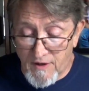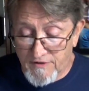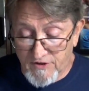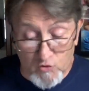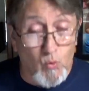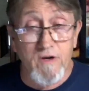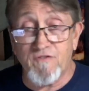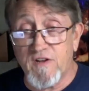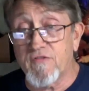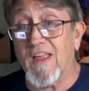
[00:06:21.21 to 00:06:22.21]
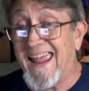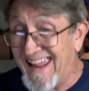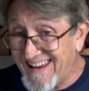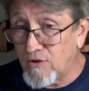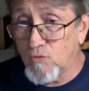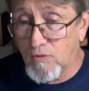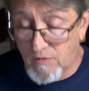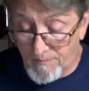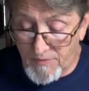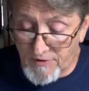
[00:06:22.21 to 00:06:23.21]
the 25th annual
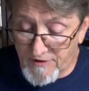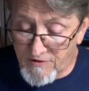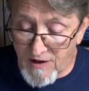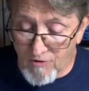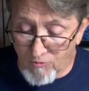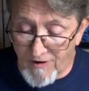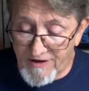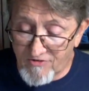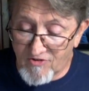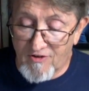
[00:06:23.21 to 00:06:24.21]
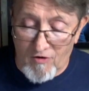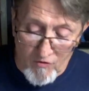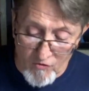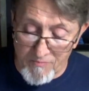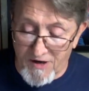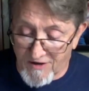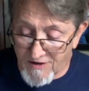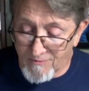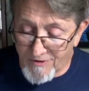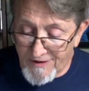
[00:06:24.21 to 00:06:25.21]
$1 Million race over in
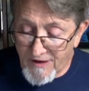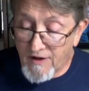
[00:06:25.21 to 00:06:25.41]
Montgomery,